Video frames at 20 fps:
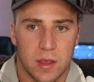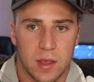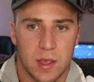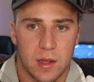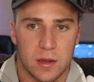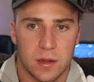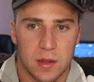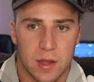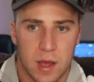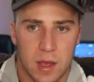
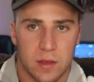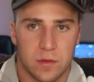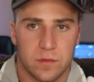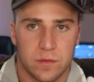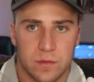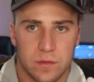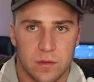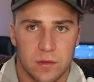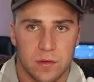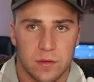in
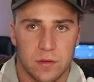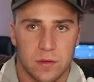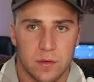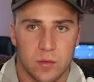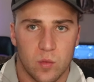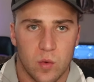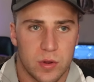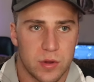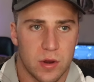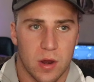life
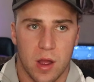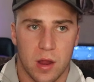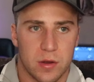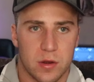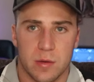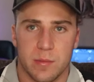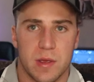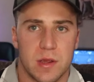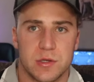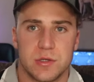when you're
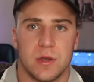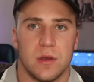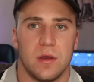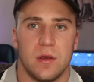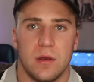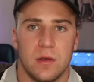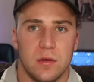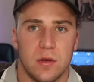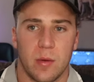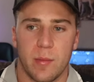on your mission.